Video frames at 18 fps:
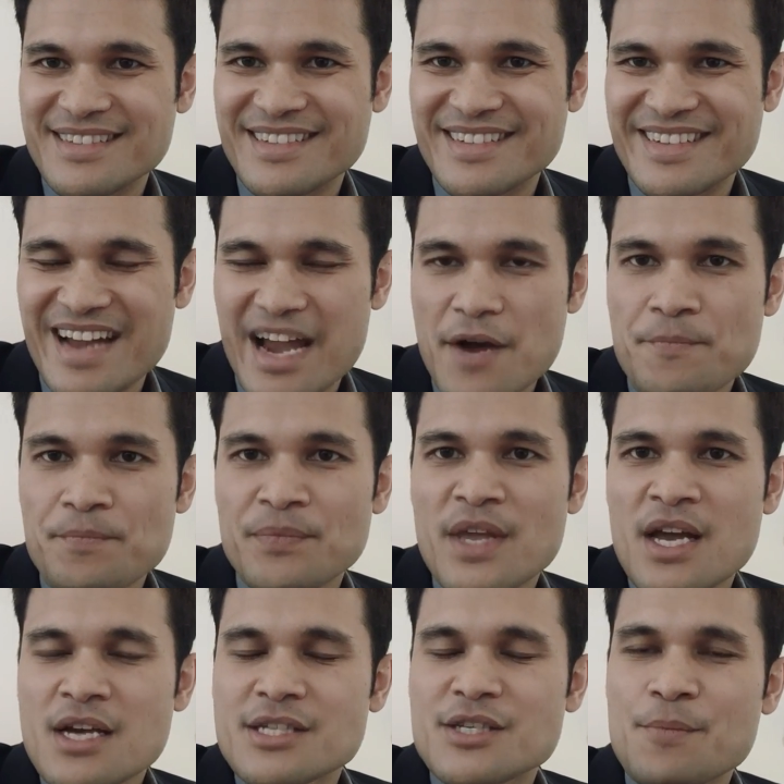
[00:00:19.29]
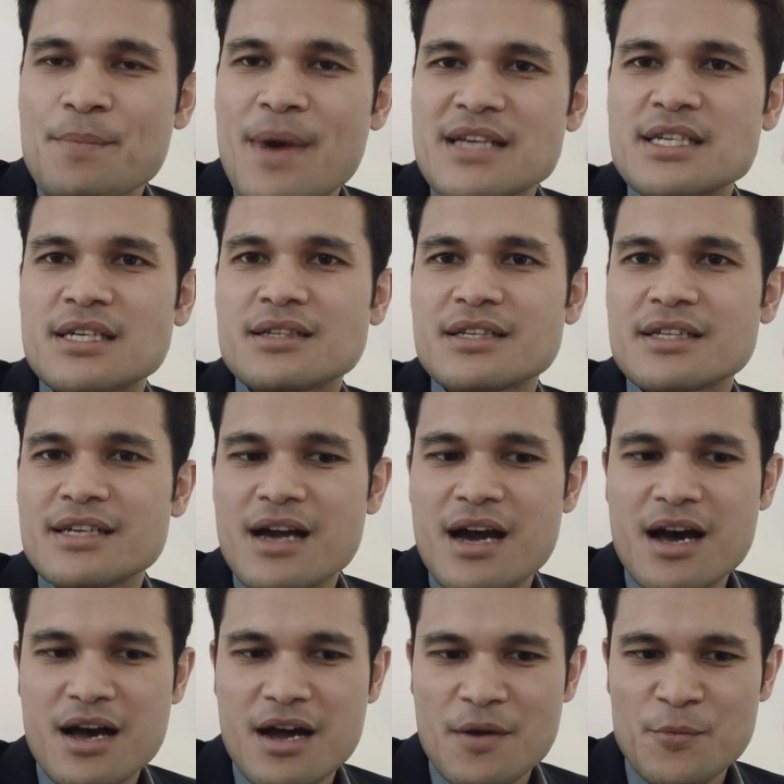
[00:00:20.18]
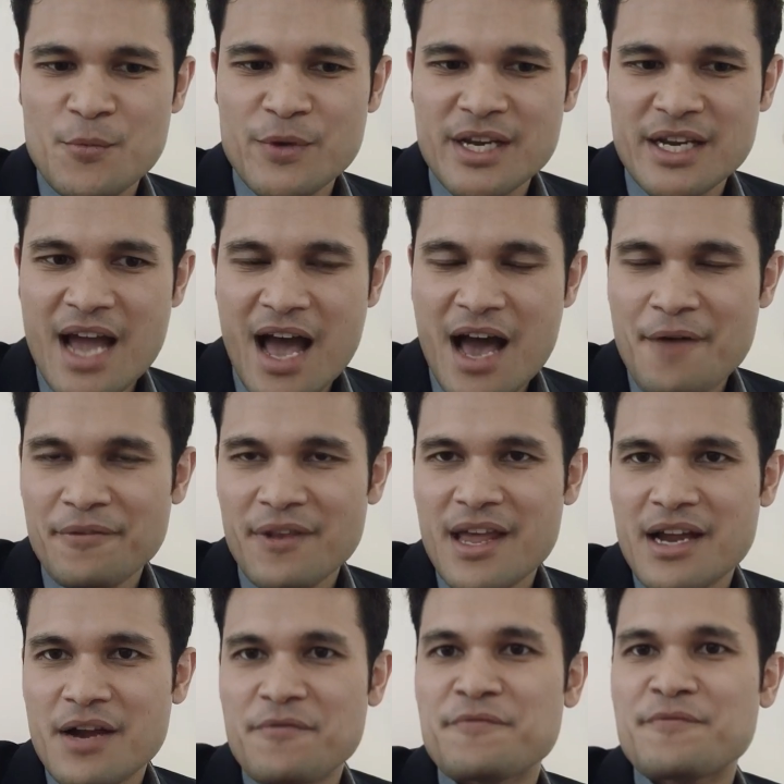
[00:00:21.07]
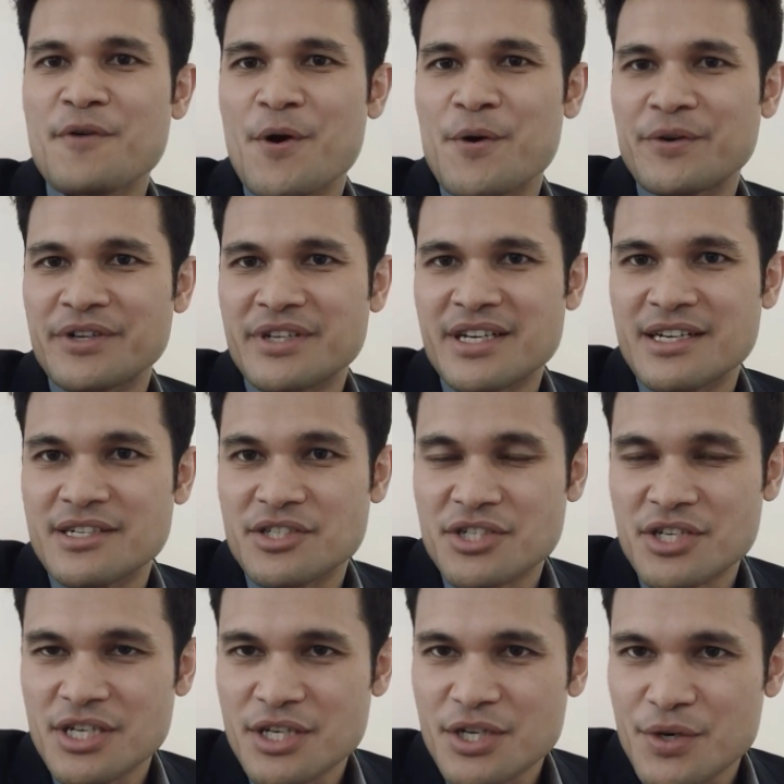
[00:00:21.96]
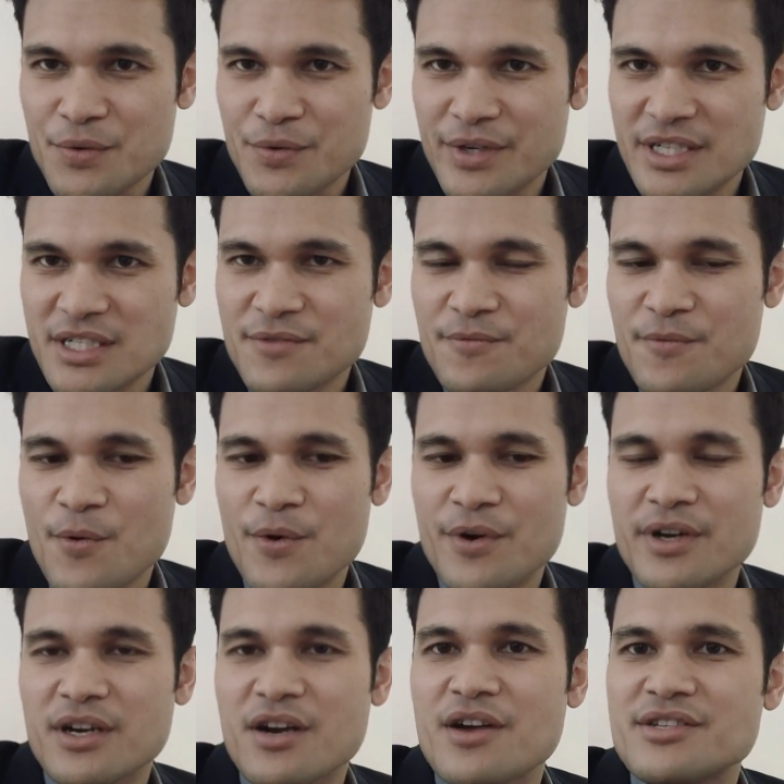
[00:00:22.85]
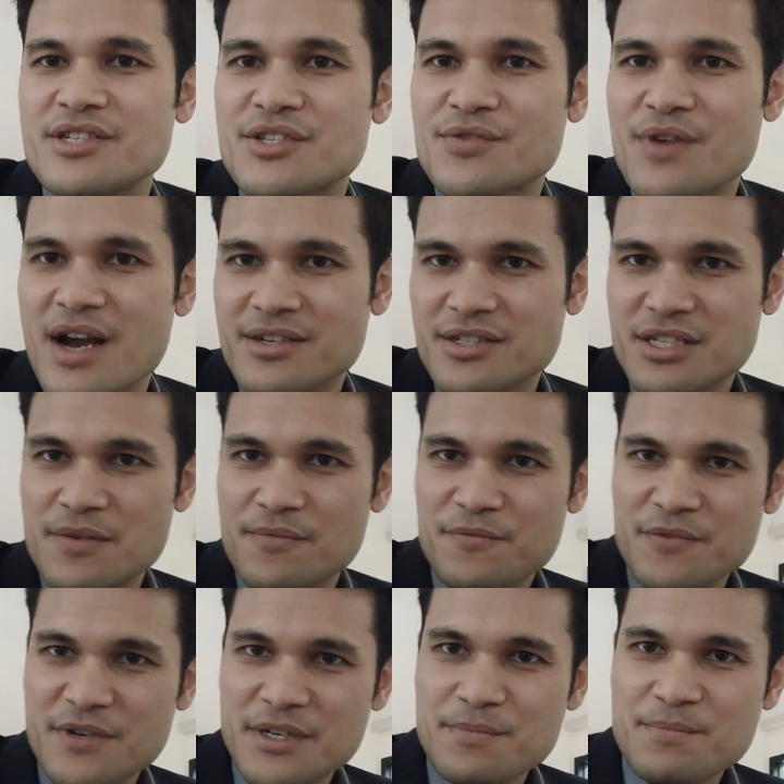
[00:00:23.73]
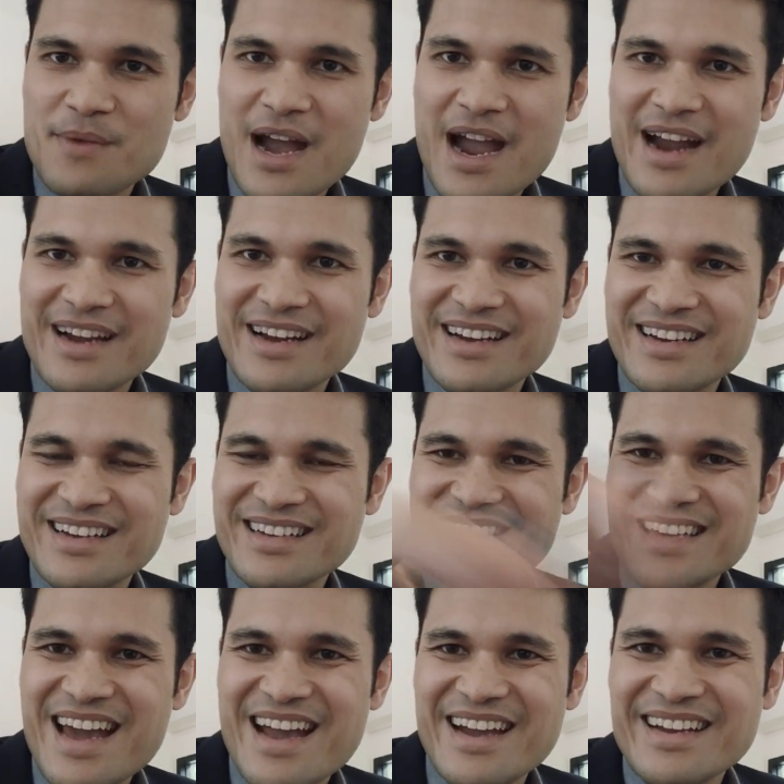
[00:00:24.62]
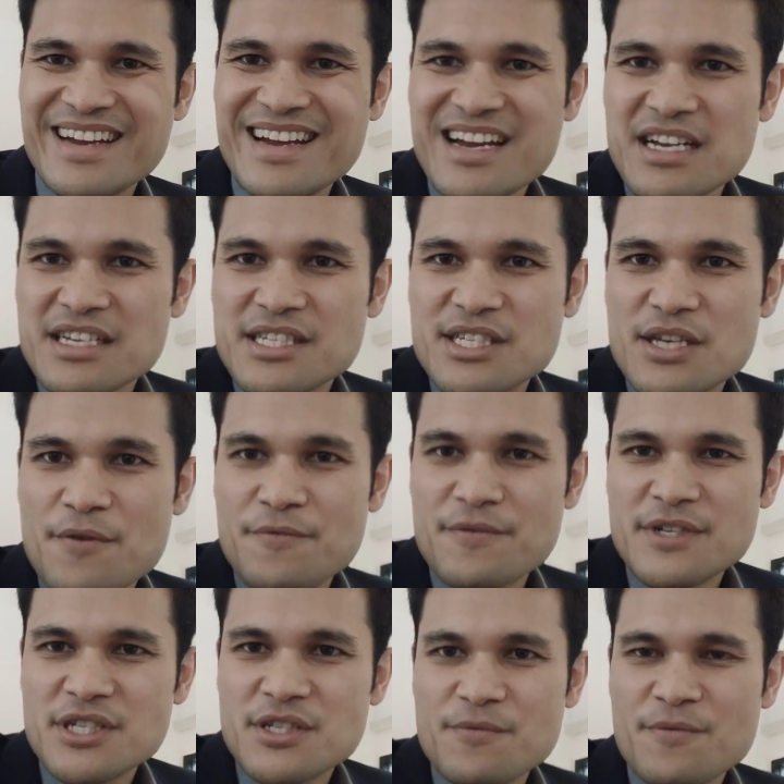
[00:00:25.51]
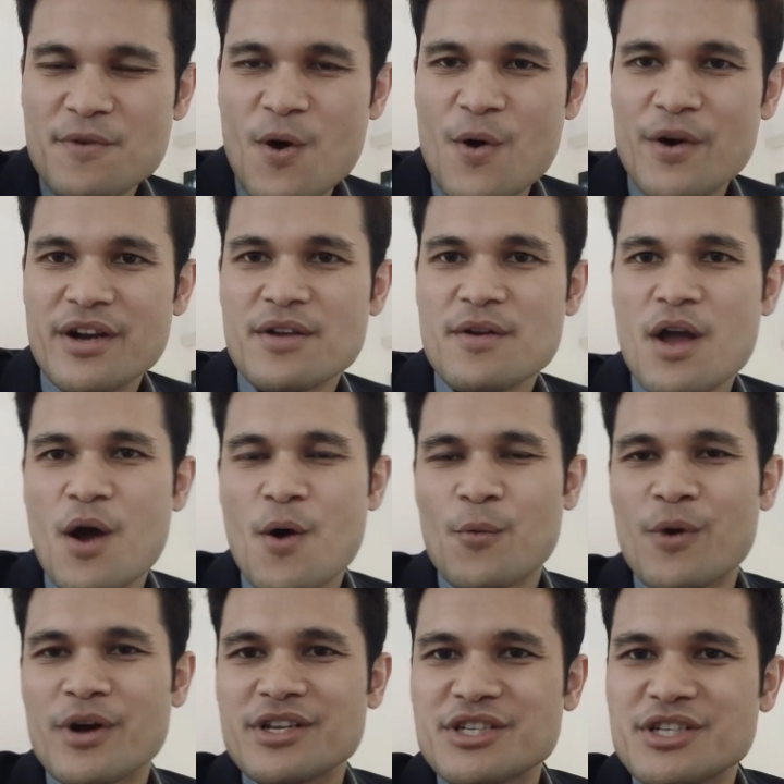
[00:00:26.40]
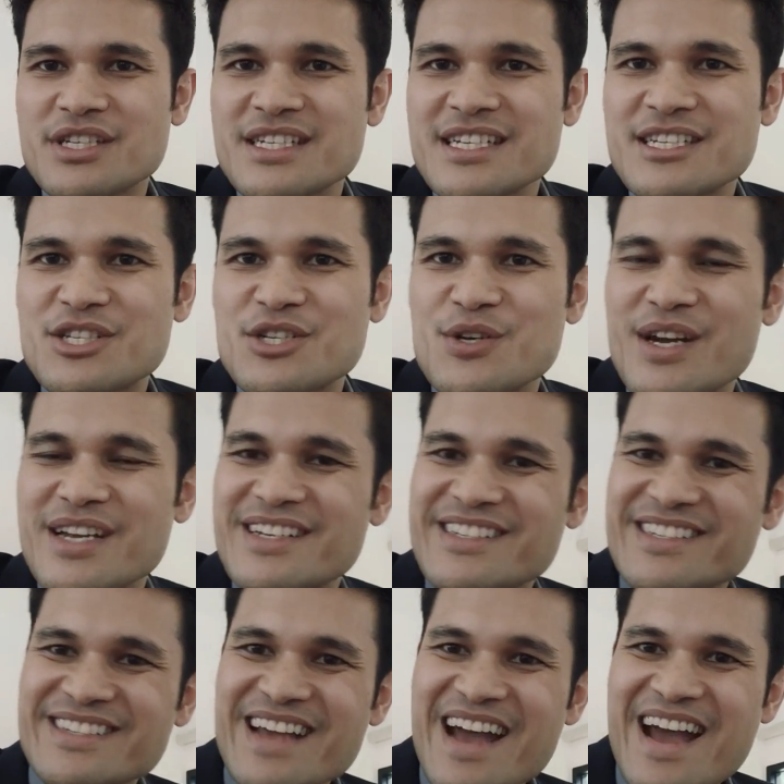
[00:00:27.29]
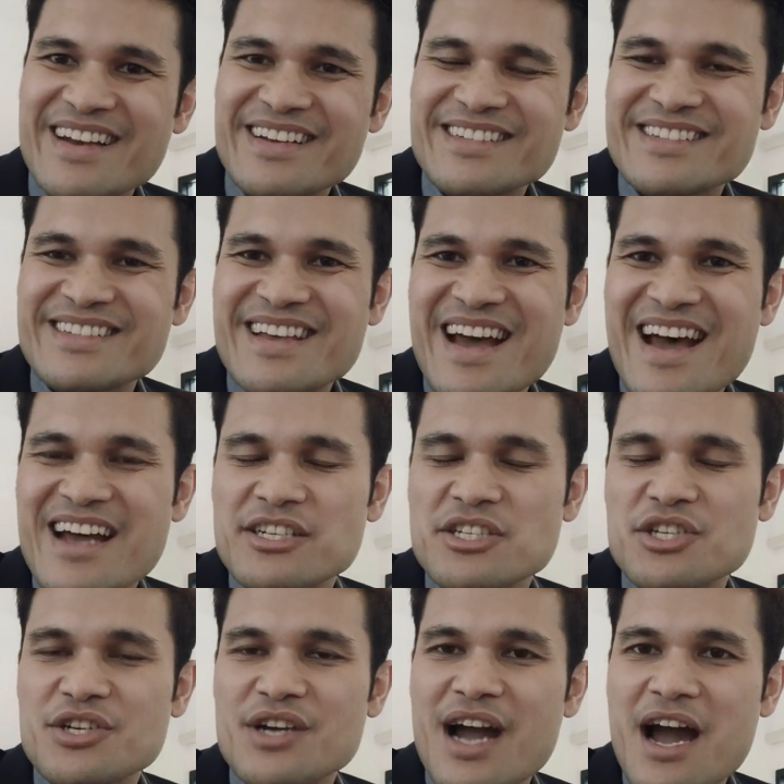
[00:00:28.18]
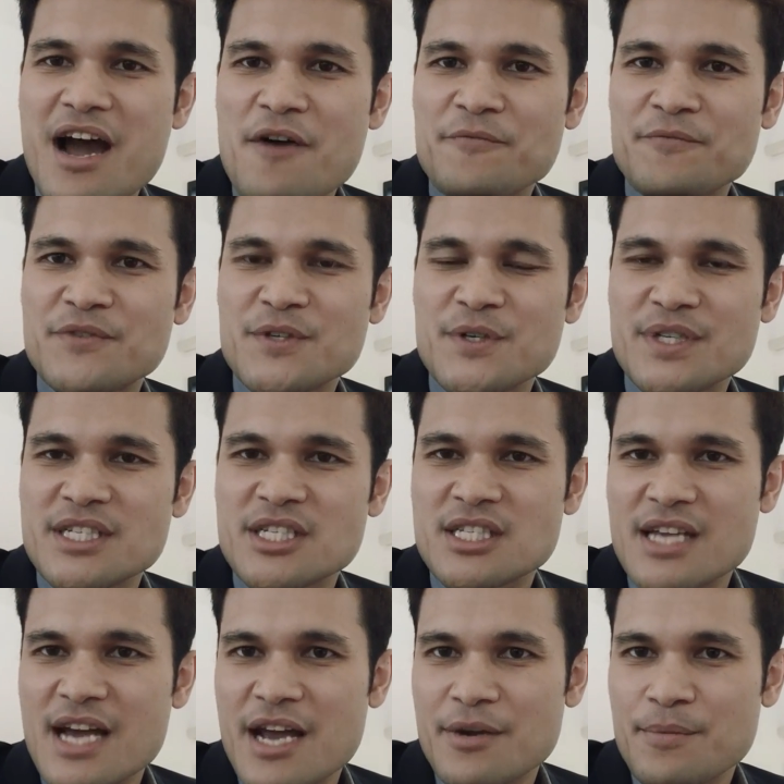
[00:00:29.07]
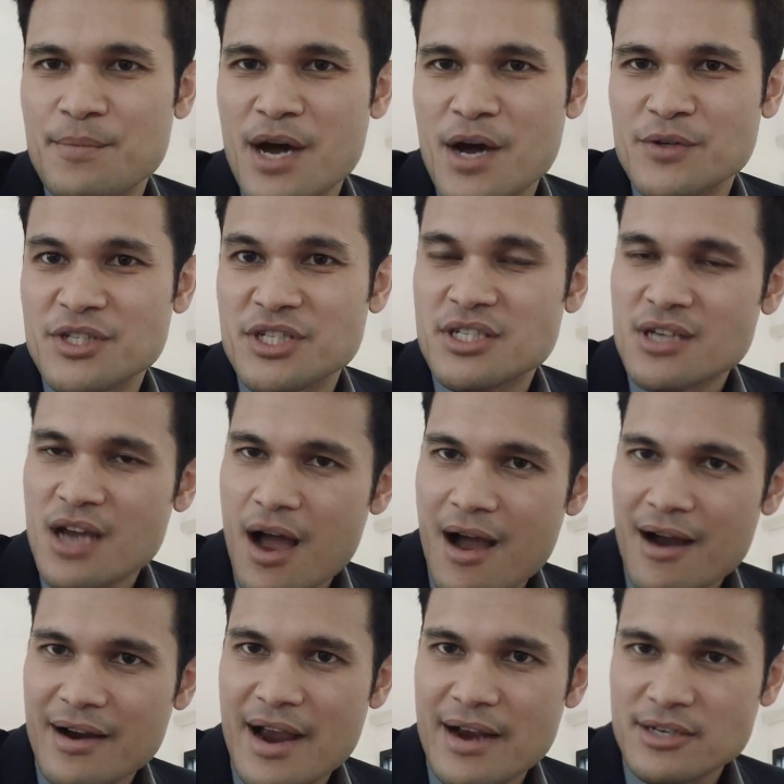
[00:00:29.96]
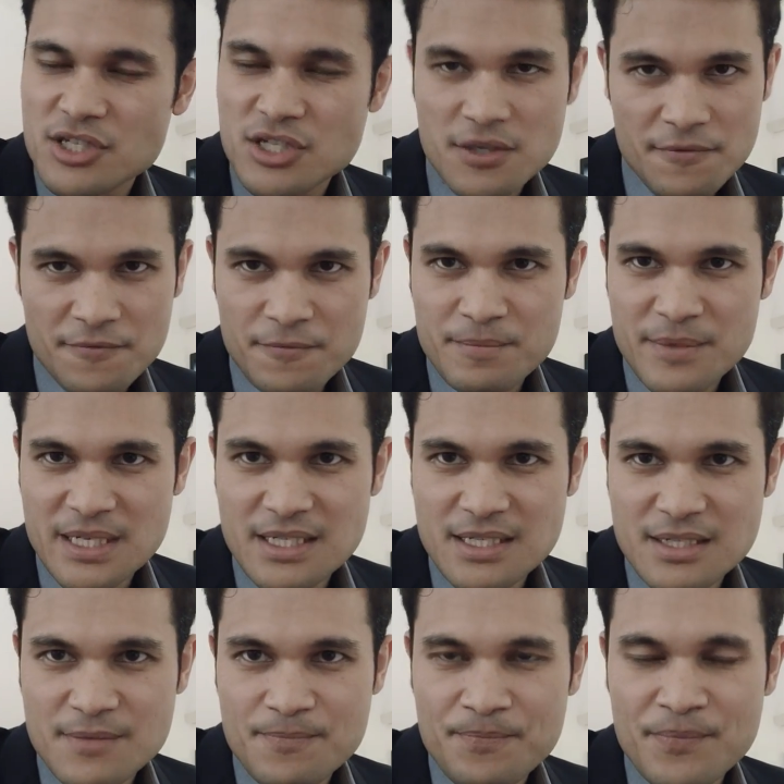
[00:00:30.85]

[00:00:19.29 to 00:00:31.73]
Okay. So basically, we're gonna have like 4 categories for a constructive feedback. Okay, so first of all, what you need to understand is that you have to understand about the target achievement.